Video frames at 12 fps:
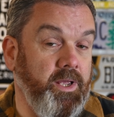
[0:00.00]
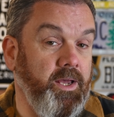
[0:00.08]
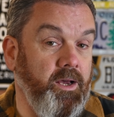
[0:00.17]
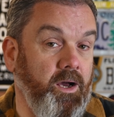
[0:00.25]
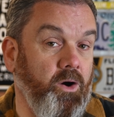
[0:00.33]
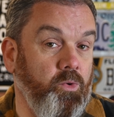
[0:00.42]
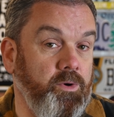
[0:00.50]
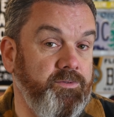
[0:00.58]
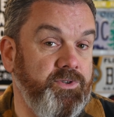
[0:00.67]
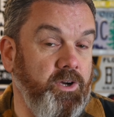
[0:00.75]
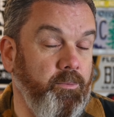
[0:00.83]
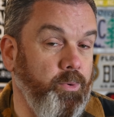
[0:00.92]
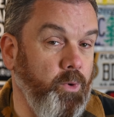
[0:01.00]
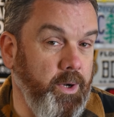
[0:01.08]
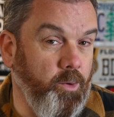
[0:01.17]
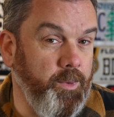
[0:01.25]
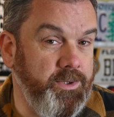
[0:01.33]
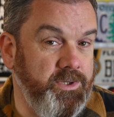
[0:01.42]
get hold of sample
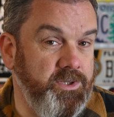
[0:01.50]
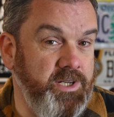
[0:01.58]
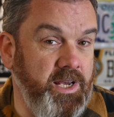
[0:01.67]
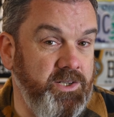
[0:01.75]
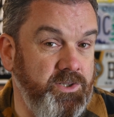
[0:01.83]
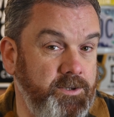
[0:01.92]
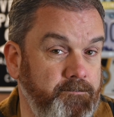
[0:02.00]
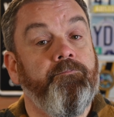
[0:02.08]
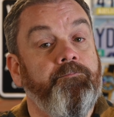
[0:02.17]
helmets to test.